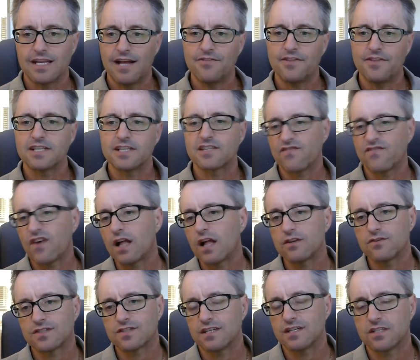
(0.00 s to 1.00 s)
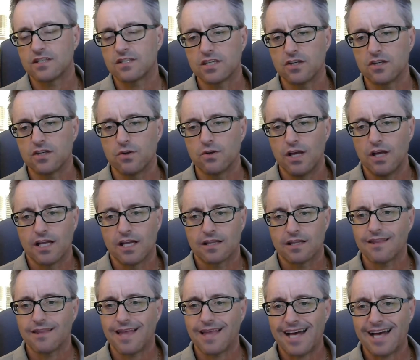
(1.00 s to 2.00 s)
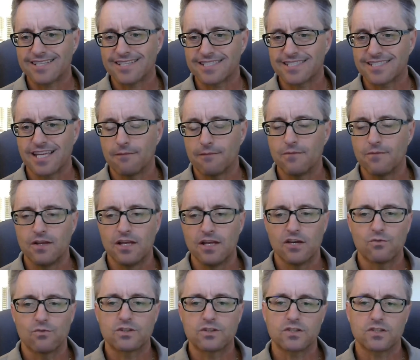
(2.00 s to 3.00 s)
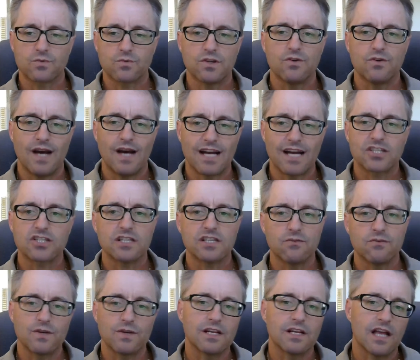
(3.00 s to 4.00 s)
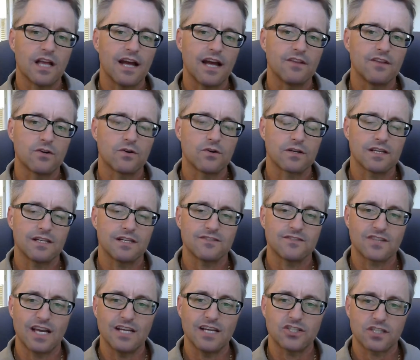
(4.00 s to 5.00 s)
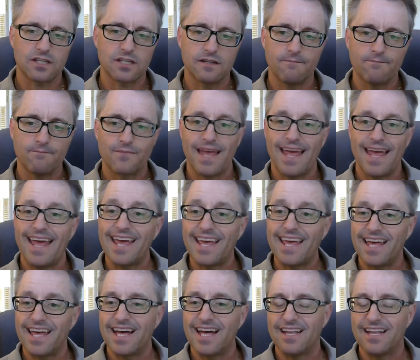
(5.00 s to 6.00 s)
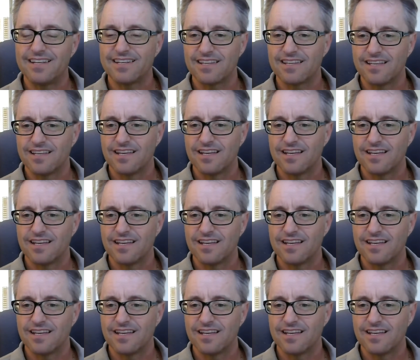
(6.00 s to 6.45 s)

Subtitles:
And this follows into the last step, which is where you actually realign the organization and